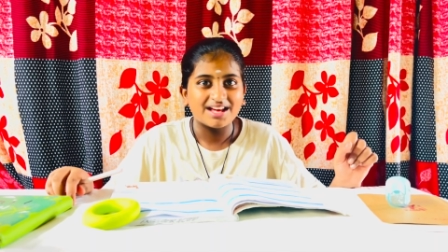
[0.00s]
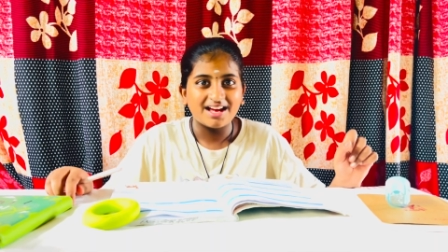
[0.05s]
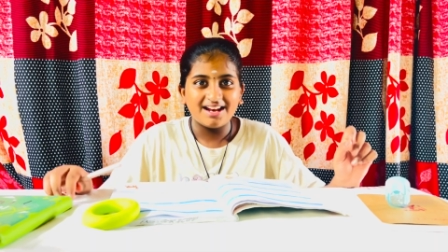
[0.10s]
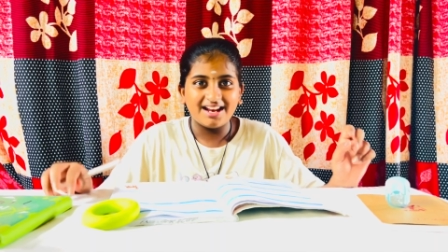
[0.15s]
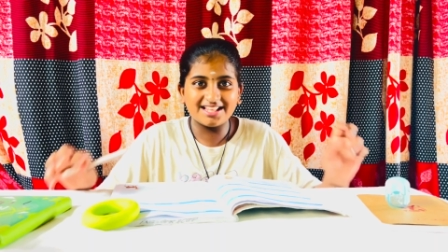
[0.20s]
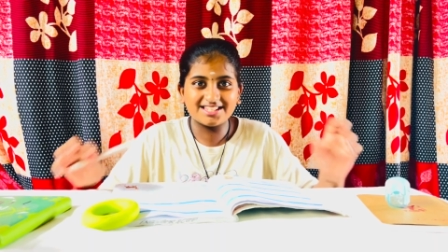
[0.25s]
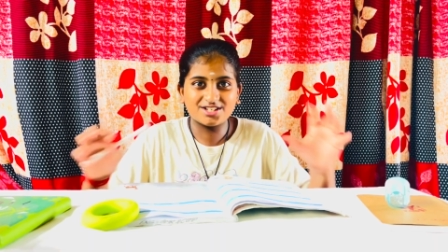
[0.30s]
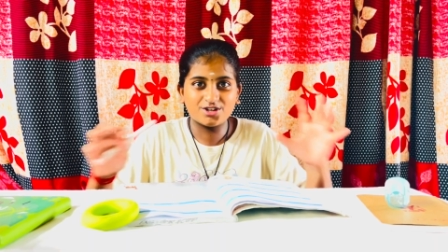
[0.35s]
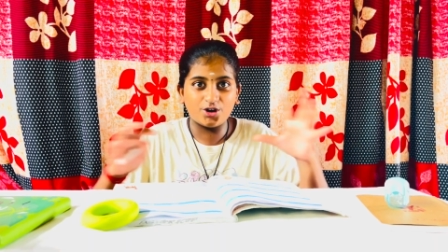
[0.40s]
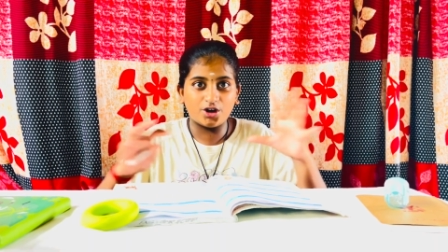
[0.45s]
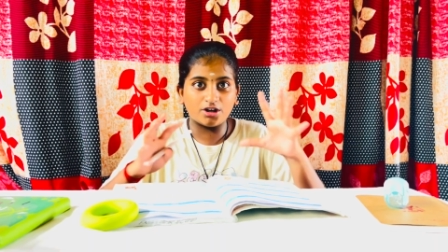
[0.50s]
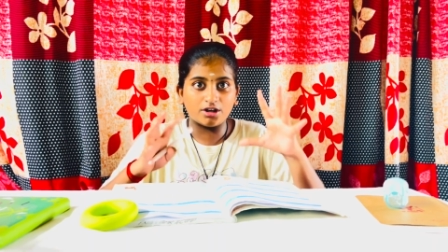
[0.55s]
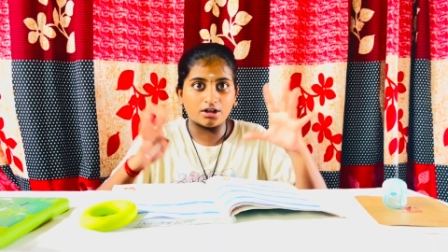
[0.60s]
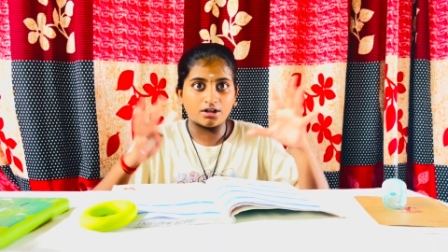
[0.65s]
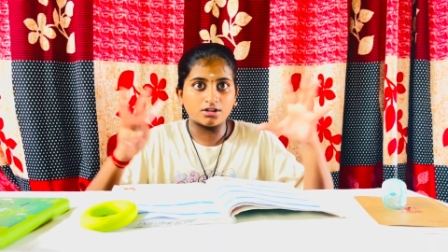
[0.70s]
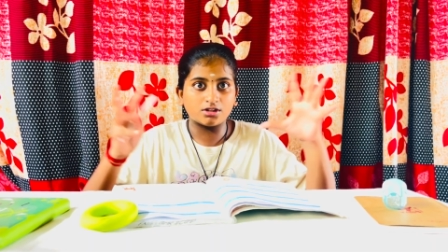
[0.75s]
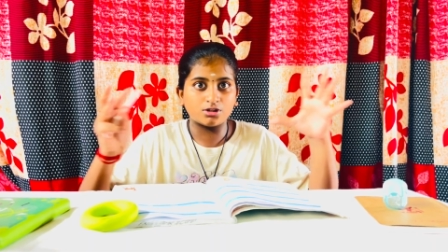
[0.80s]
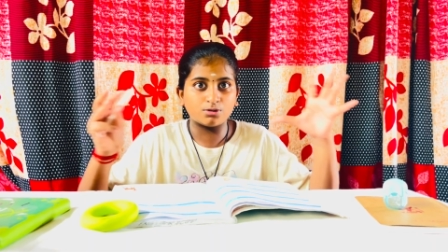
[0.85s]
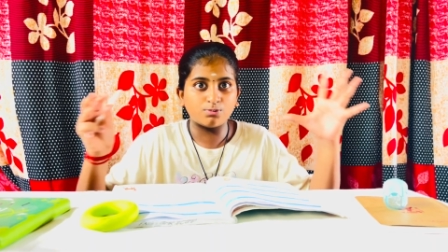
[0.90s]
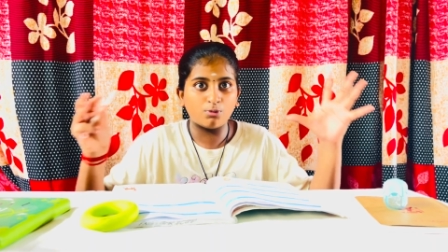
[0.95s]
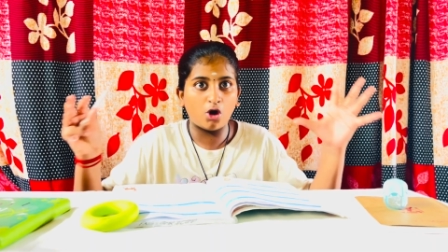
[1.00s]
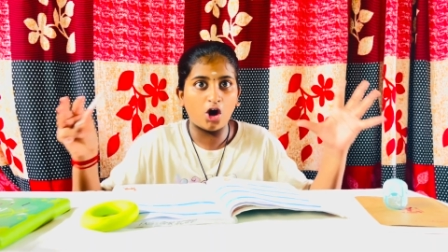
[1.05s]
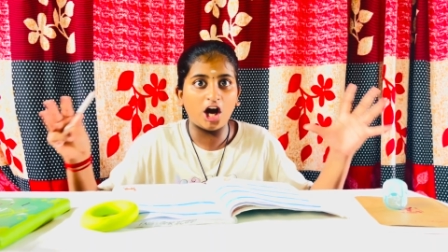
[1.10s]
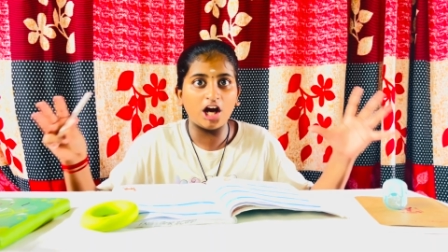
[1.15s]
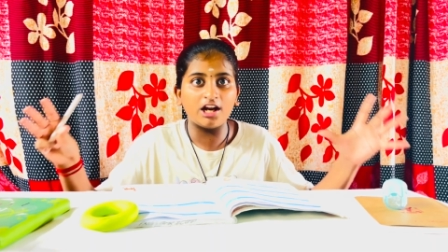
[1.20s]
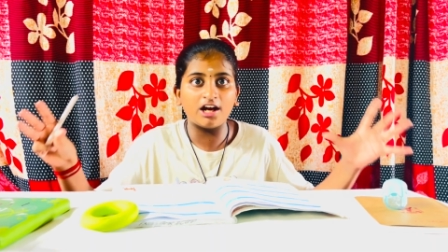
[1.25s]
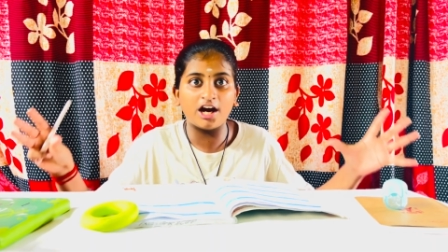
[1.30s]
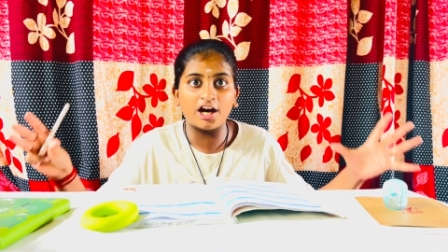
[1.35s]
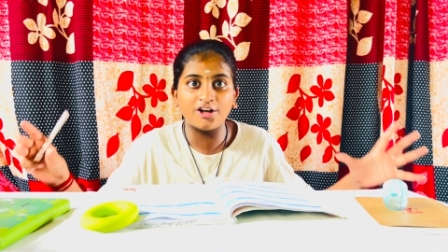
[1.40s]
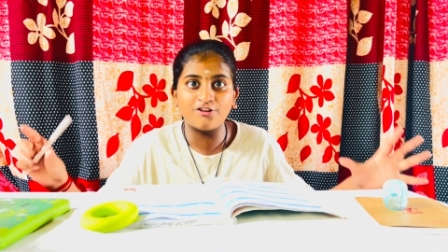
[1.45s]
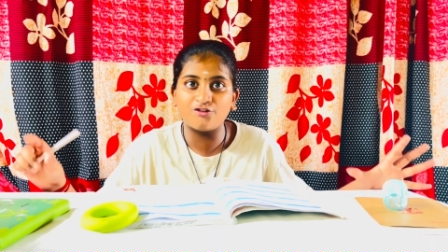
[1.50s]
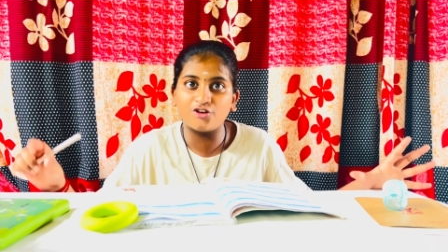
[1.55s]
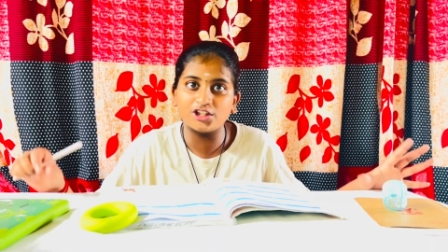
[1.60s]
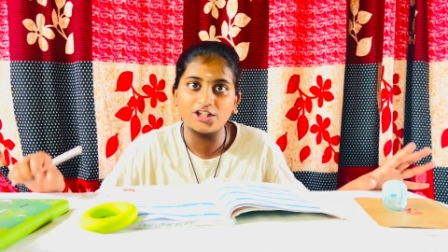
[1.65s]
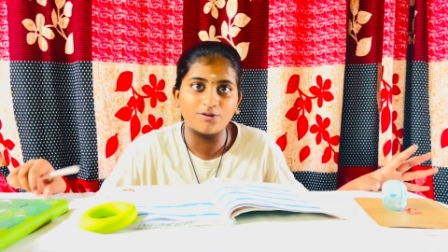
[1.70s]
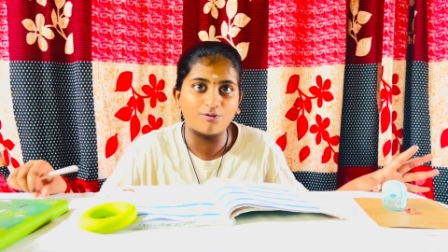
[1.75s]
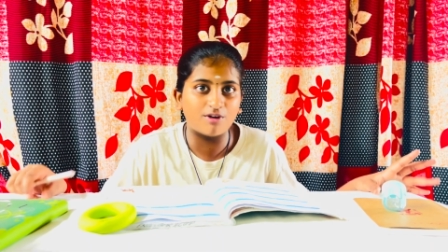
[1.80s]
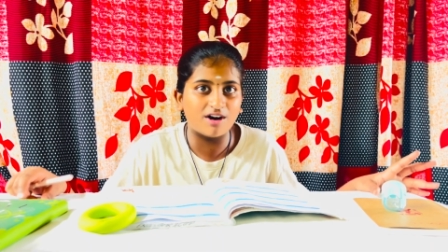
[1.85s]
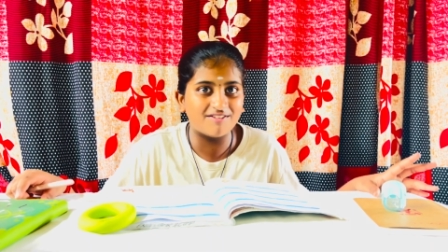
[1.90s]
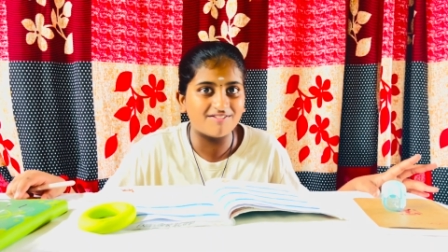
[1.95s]
Let's go on a small hunt for the
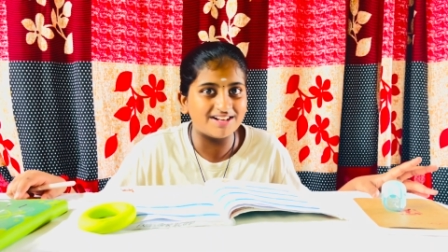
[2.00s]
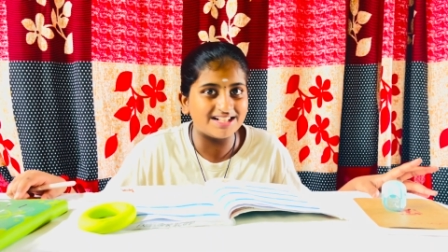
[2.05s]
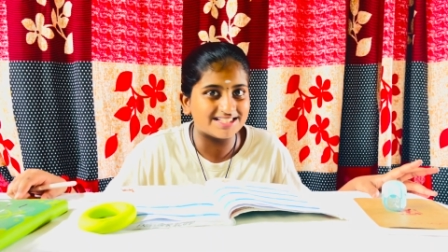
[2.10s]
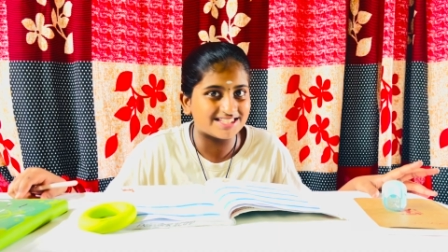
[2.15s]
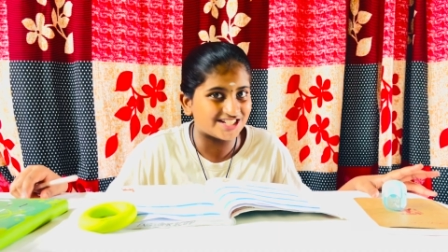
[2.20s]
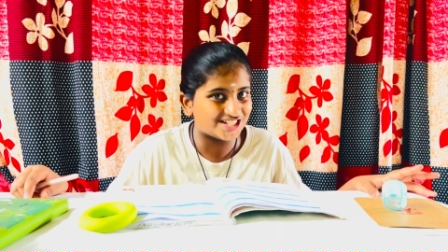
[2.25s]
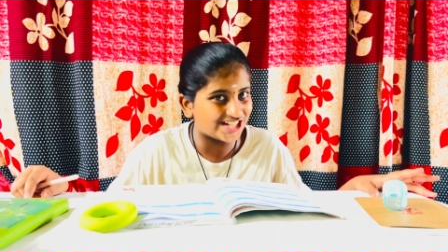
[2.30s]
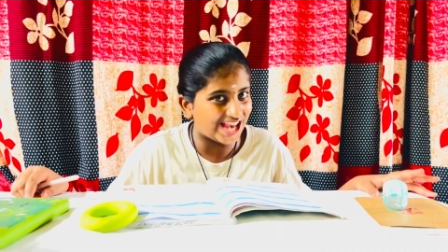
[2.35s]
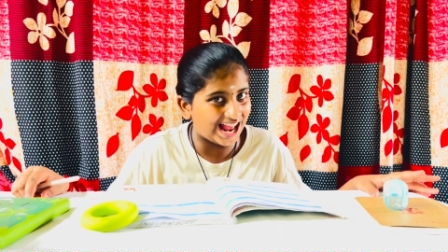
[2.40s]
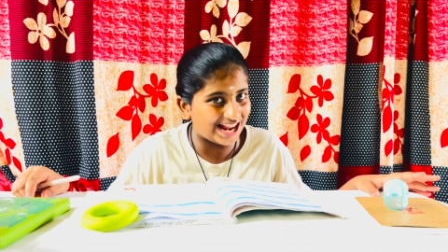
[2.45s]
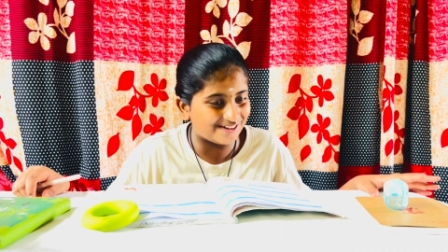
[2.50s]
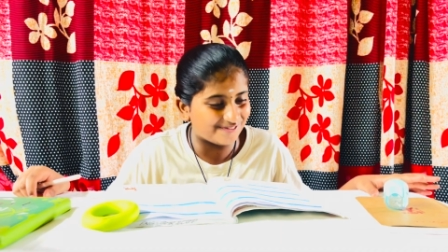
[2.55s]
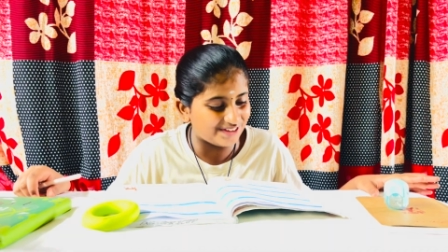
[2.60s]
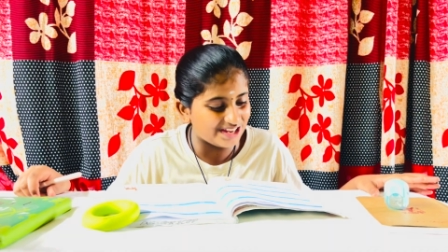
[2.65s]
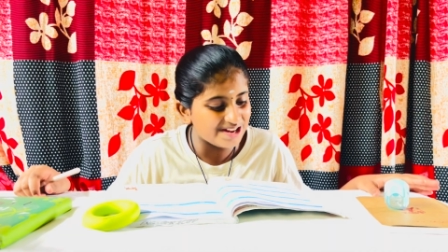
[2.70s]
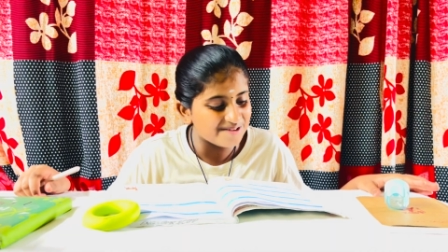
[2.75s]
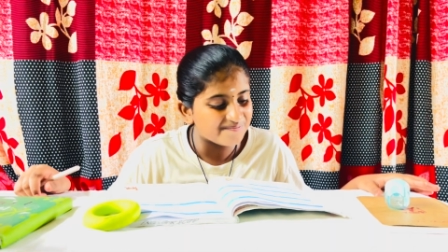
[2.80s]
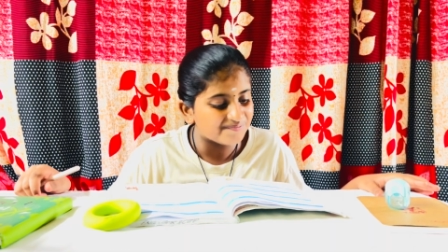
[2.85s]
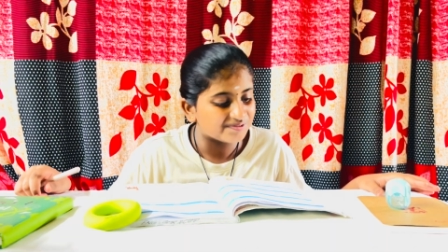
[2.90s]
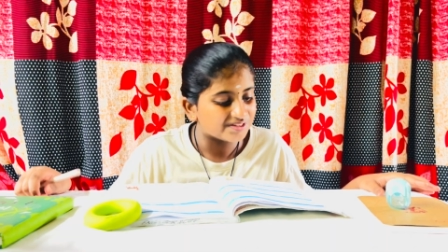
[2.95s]
vowels, shall we?